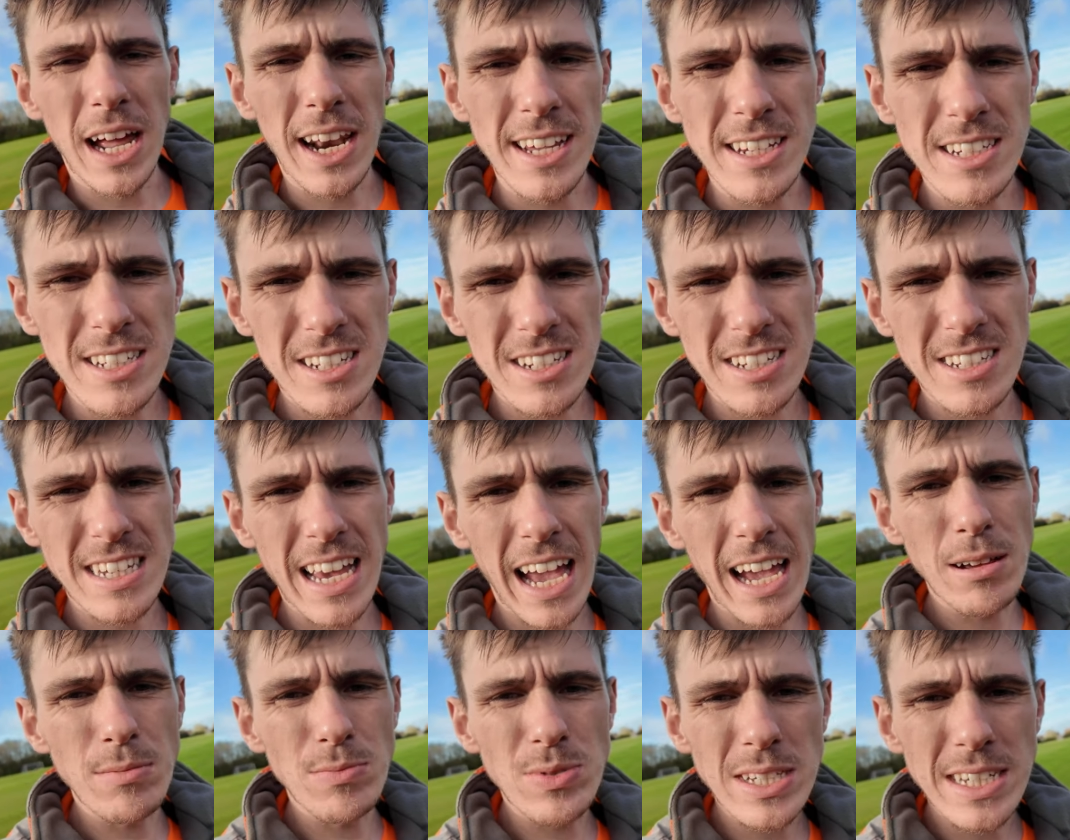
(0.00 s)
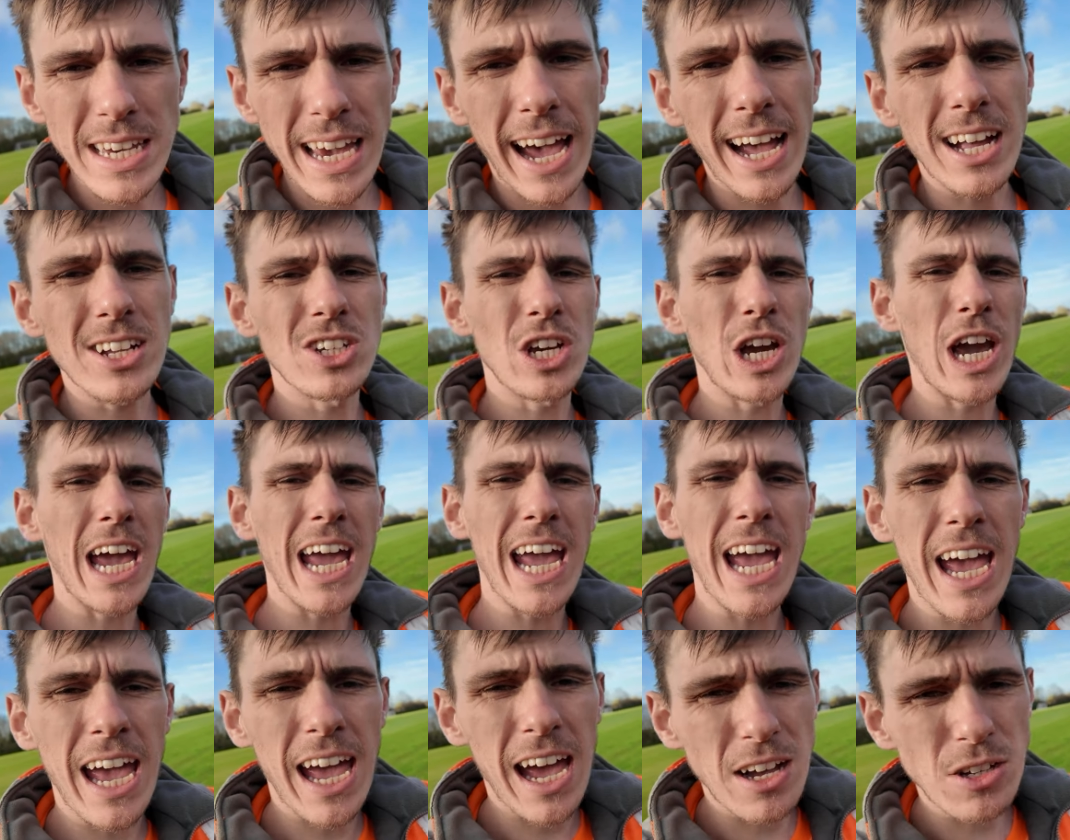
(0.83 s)
And it's the same sketch
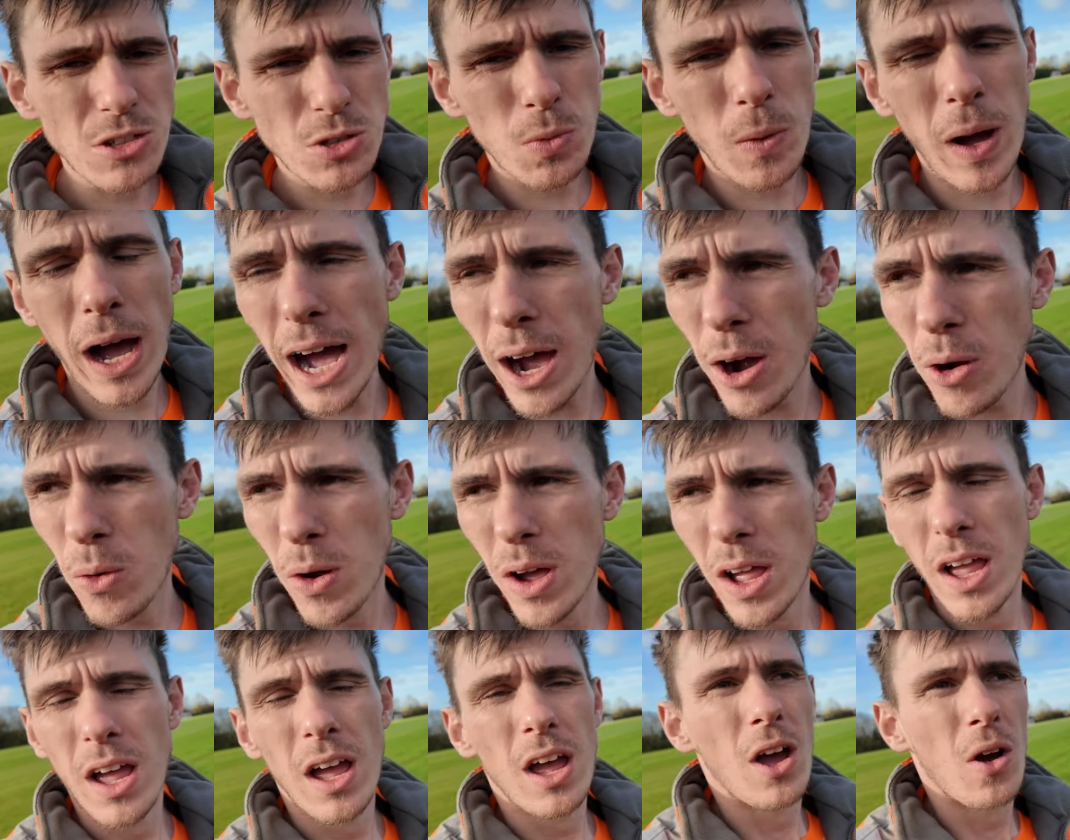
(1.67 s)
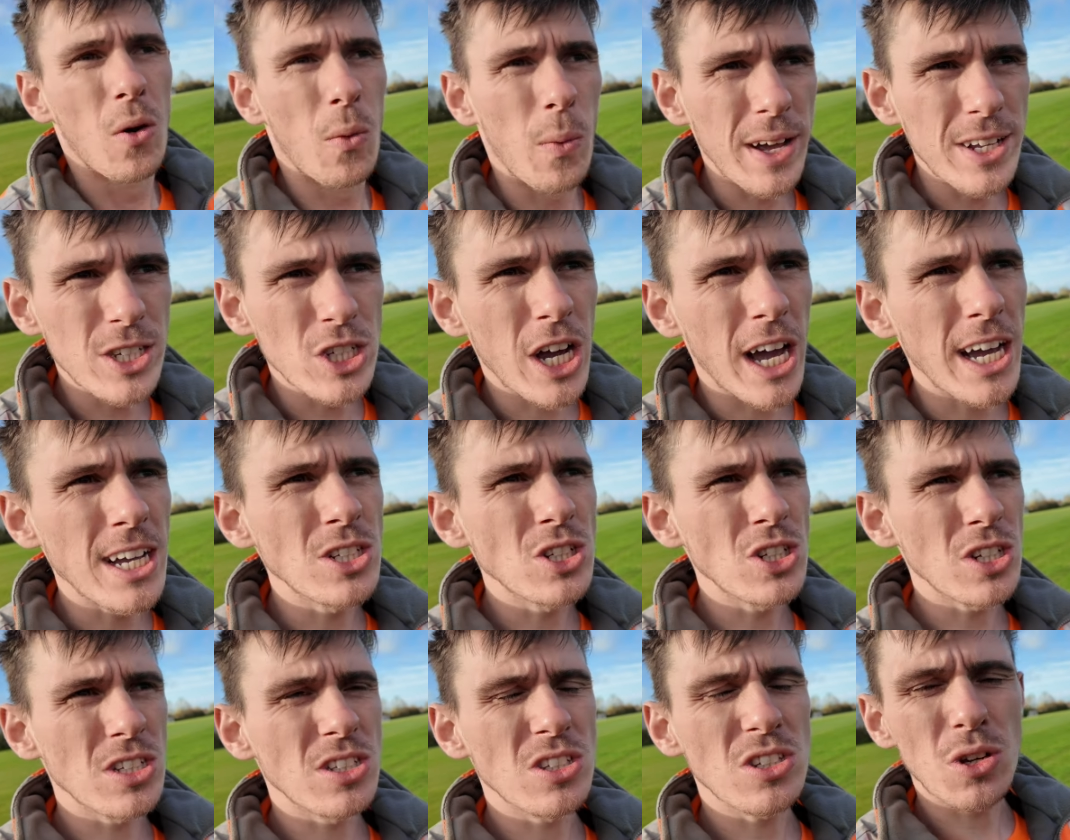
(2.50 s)
here as well. We're
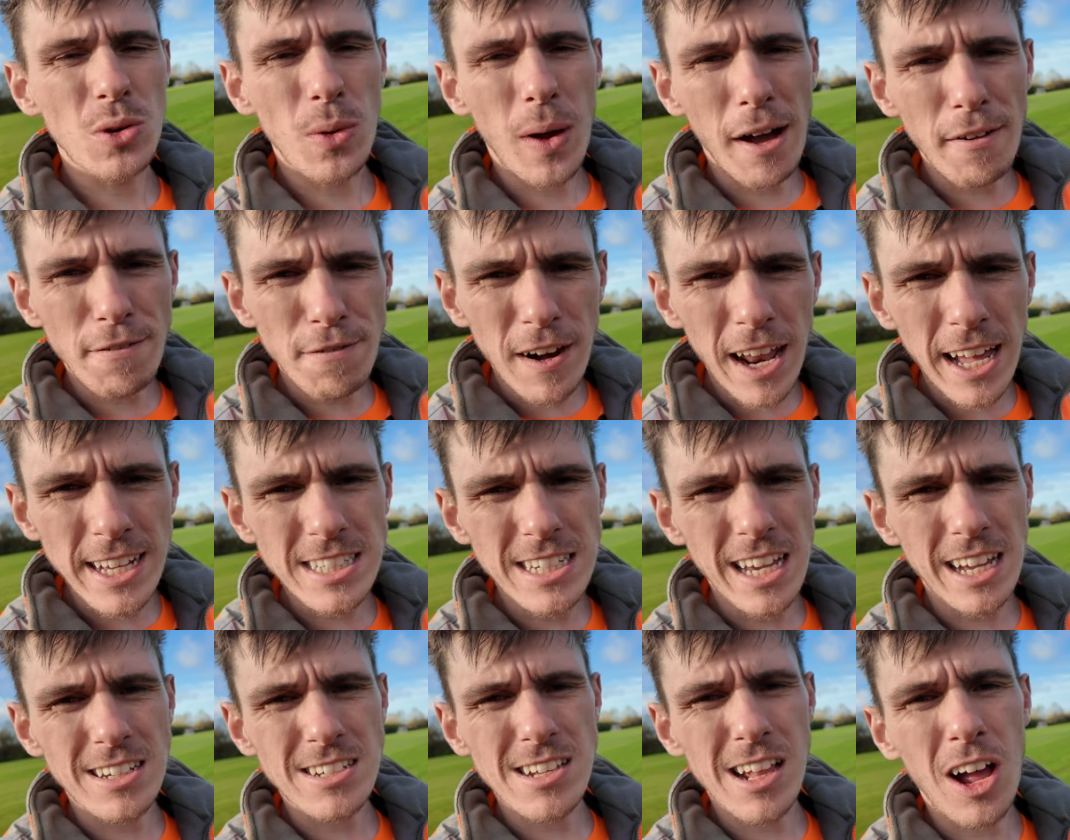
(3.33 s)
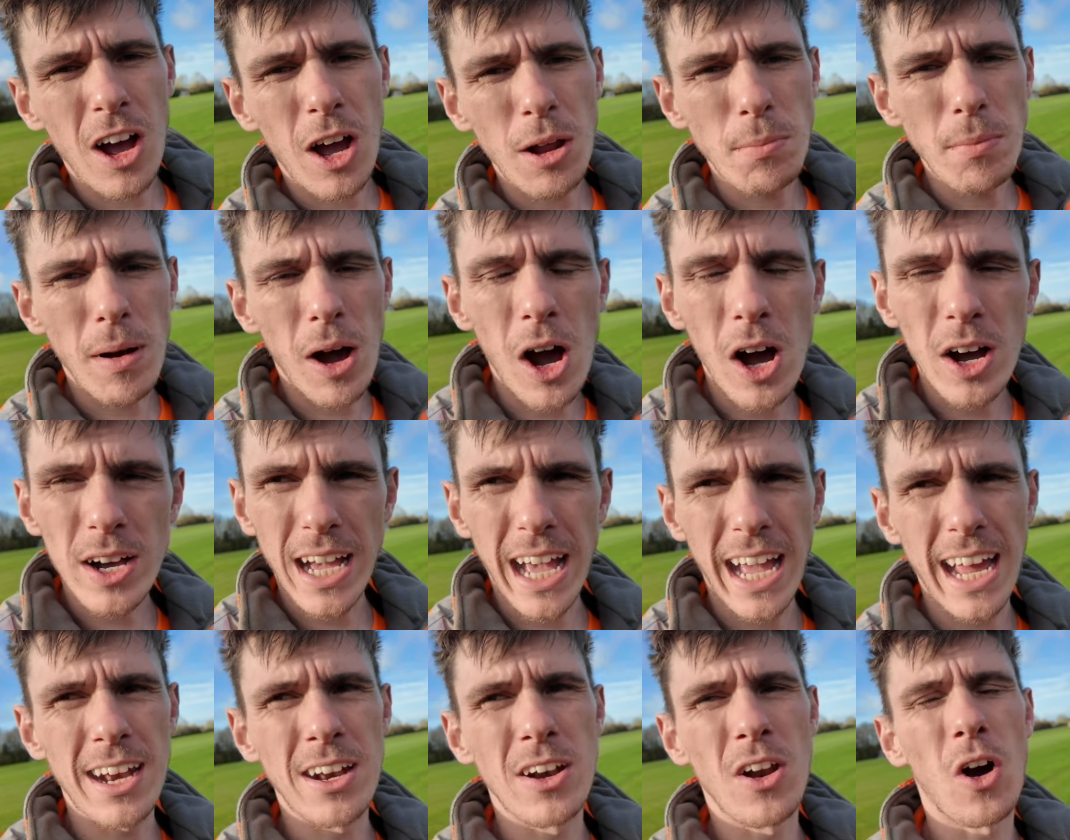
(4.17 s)
changing to athletics line
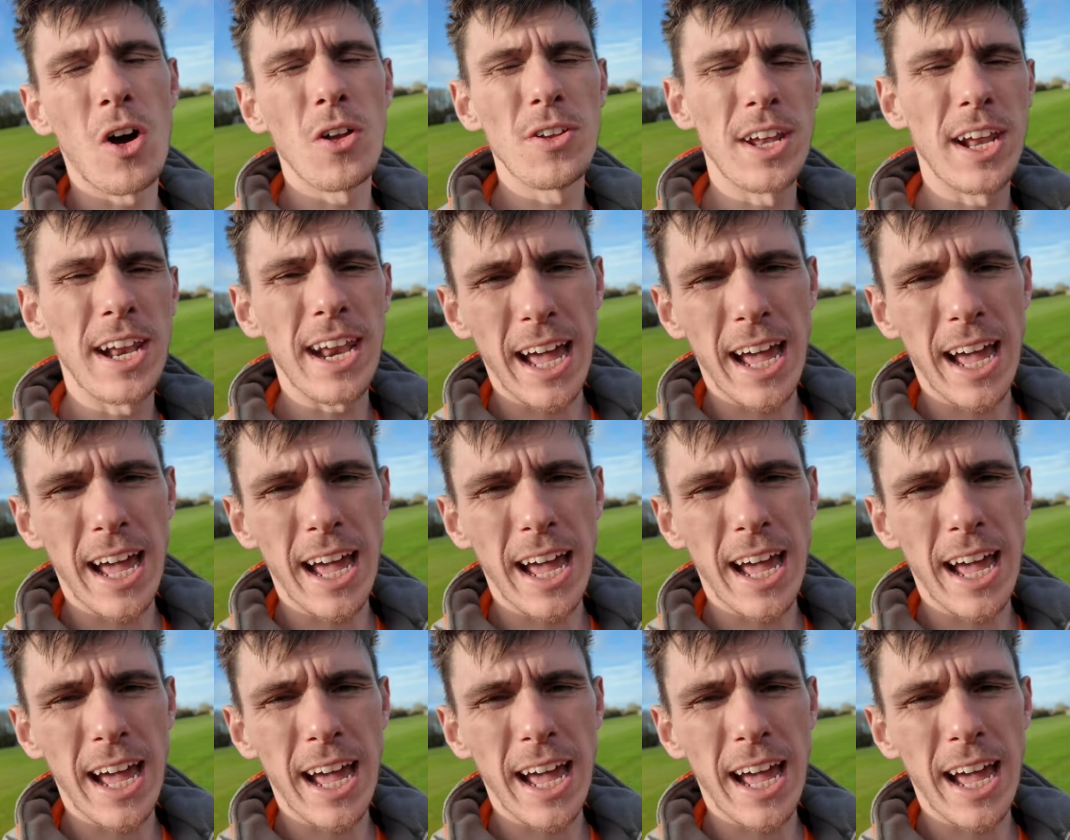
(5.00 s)
marking on the